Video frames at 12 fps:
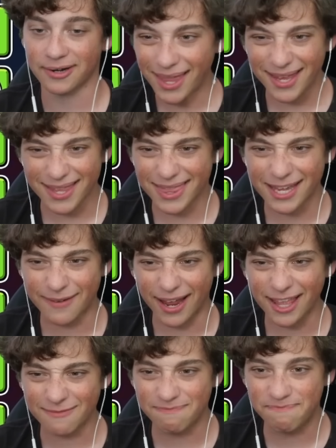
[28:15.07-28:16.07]
Now that I think
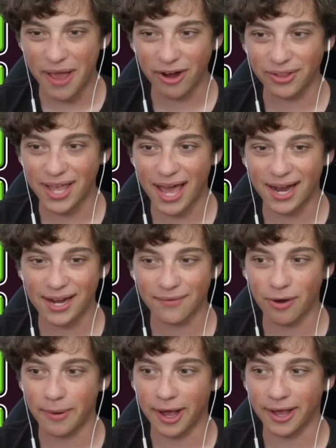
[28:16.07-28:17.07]
about it, I like barely had any
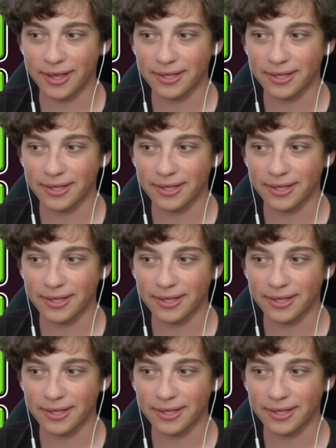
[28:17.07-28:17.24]
robot.